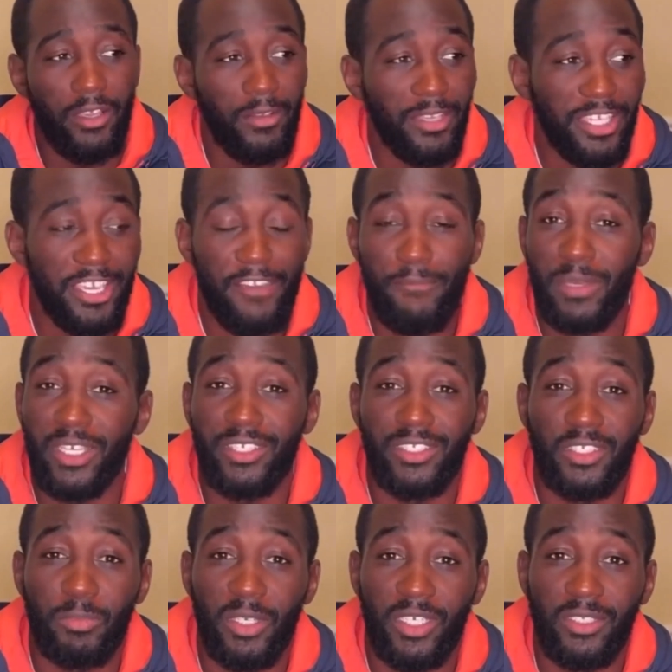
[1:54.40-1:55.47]
give me and
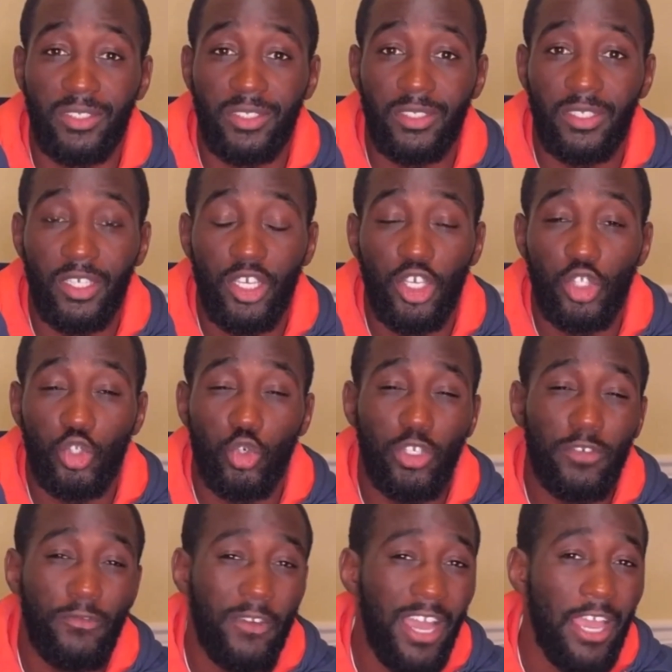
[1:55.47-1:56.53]
Spence
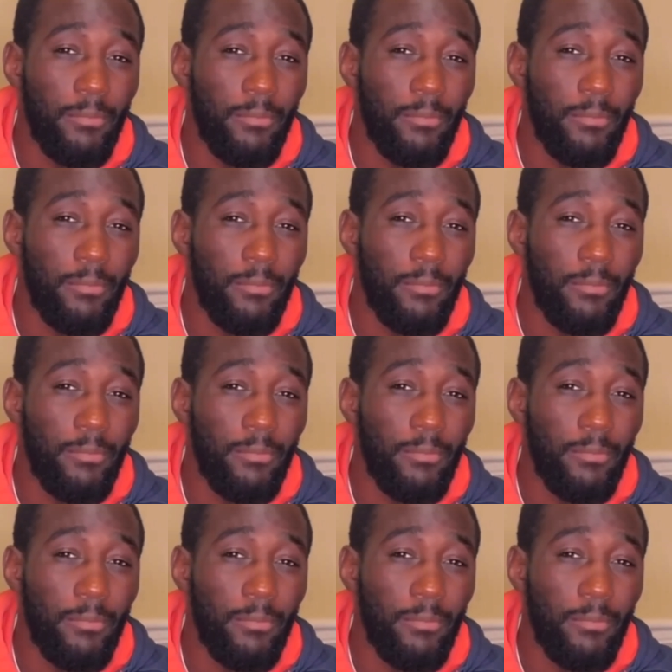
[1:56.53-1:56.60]
twenty-five